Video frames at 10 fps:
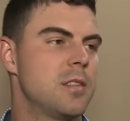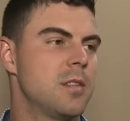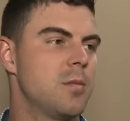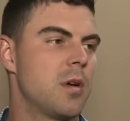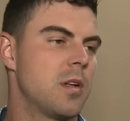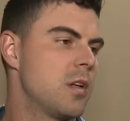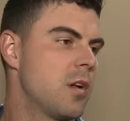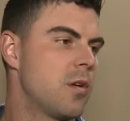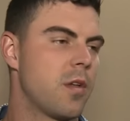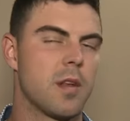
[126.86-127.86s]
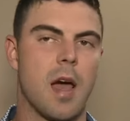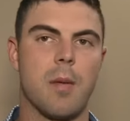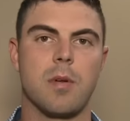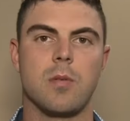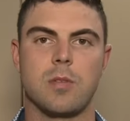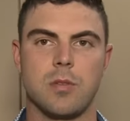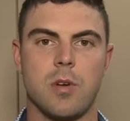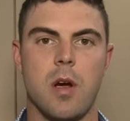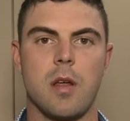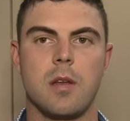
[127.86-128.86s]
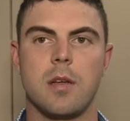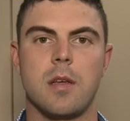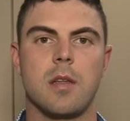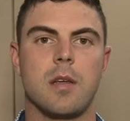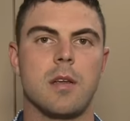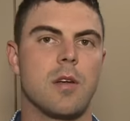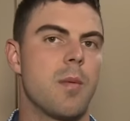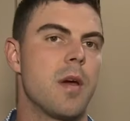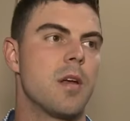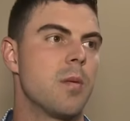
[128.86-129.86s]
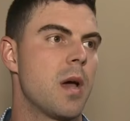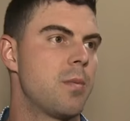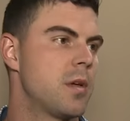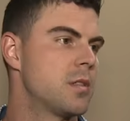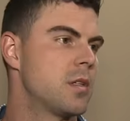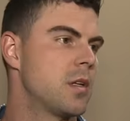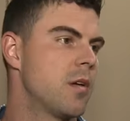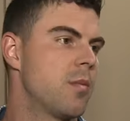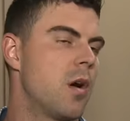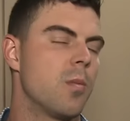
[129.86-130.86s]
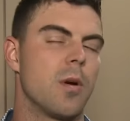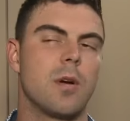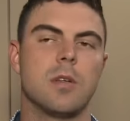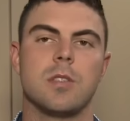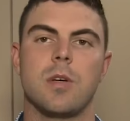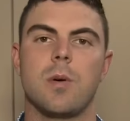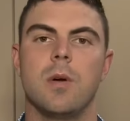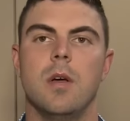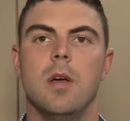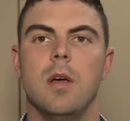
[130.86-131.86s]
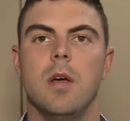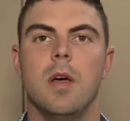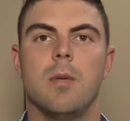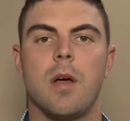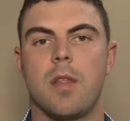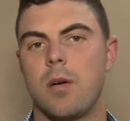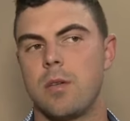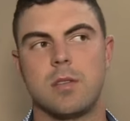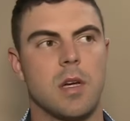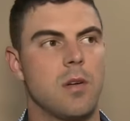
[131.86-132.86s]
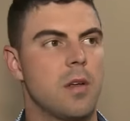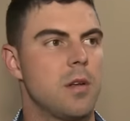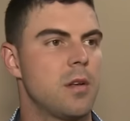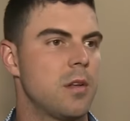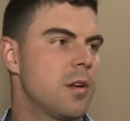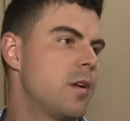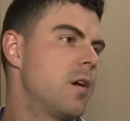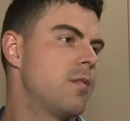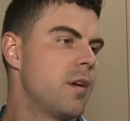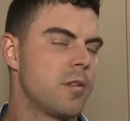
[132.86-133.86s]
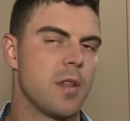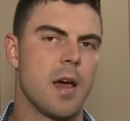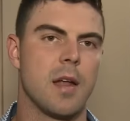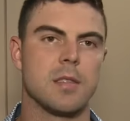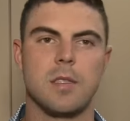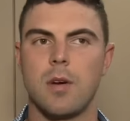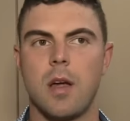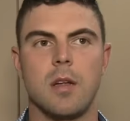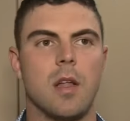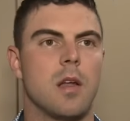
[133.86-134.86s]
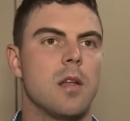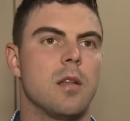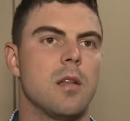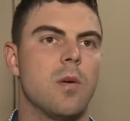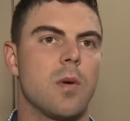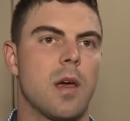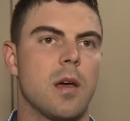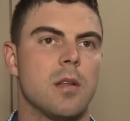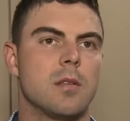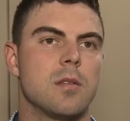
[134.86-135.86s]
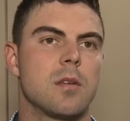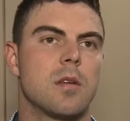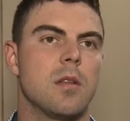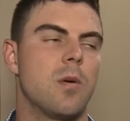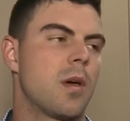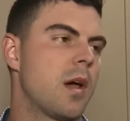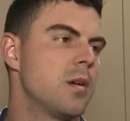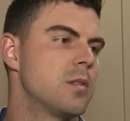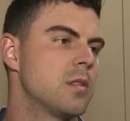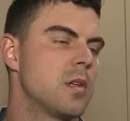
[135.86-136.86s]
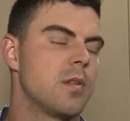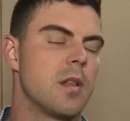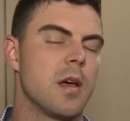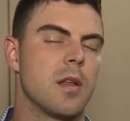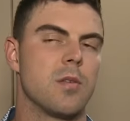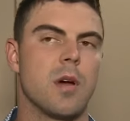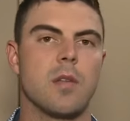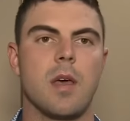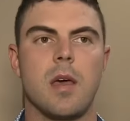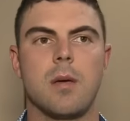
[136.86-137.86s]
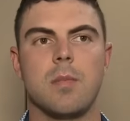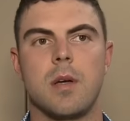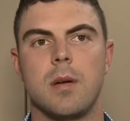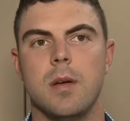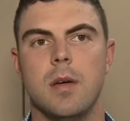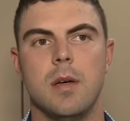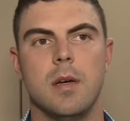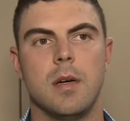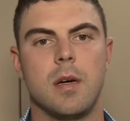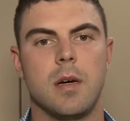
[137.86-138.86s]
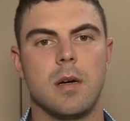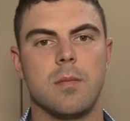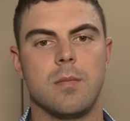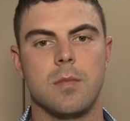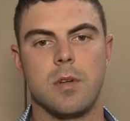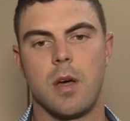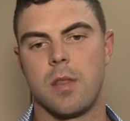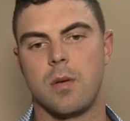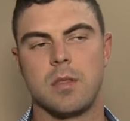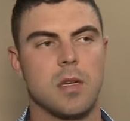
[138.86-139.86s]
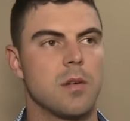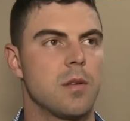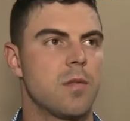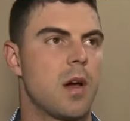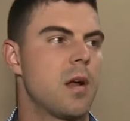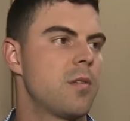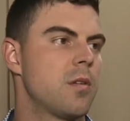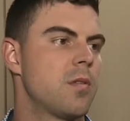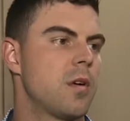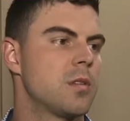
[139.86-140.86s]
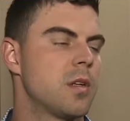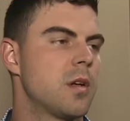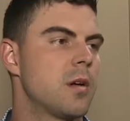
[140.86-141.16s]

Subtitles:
But nothing happened, which was great. And then, I made another bad pitch to give the homer. So, but I thought settled in good enough after that. I still got in a lot of long counts and stuff like that throughout the game. But, I thought we settled in fine after the first inning.